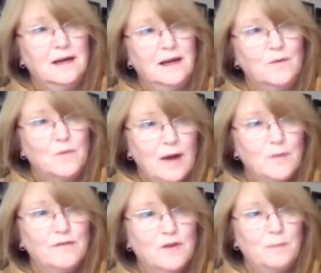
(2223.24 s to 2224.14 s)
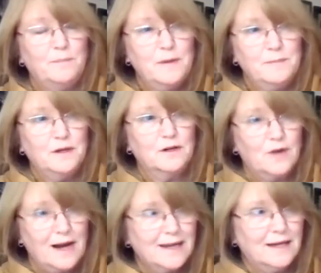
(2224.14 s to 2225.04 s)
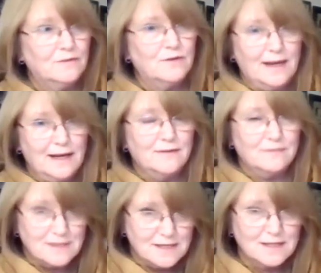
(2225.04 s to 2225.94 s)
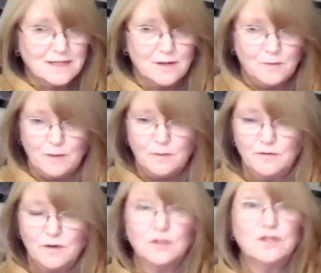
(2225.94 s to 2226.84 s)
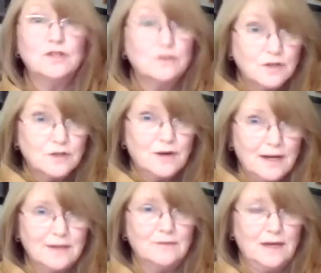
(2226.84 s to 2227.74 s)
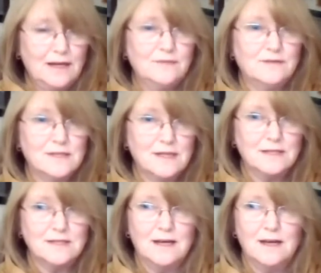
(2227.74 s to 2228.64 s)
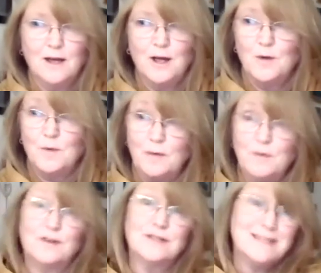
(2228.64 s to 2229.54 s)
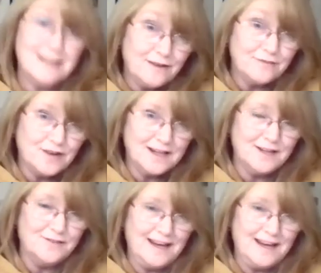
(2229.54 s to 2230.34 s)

where we've got people cracking right, left, and centre, where we've got children cracking right, left, and centre, where we've got staff cracking right,